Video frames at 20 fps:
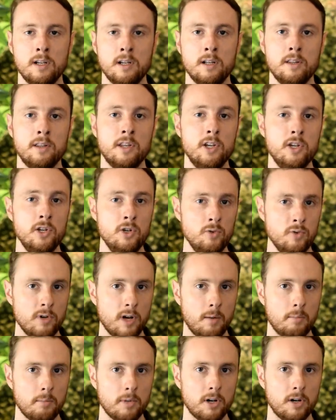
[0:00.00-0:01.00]
The new
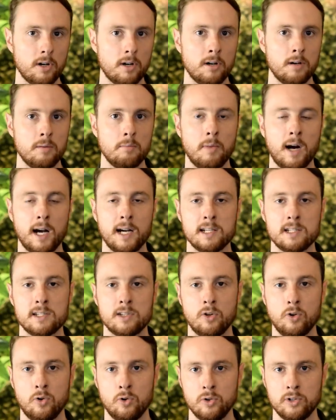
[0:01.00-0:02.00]
number minus the
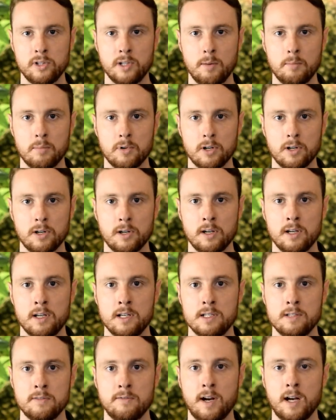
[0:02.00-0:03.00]
old number
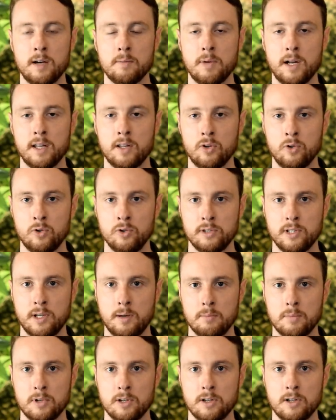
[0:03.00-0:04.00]
divided by the old
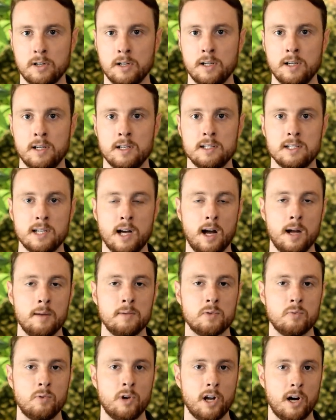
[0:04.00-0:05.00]
number times
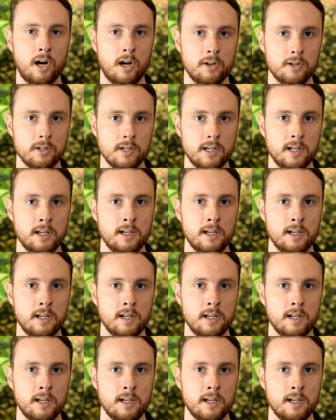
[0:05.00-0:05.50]
100.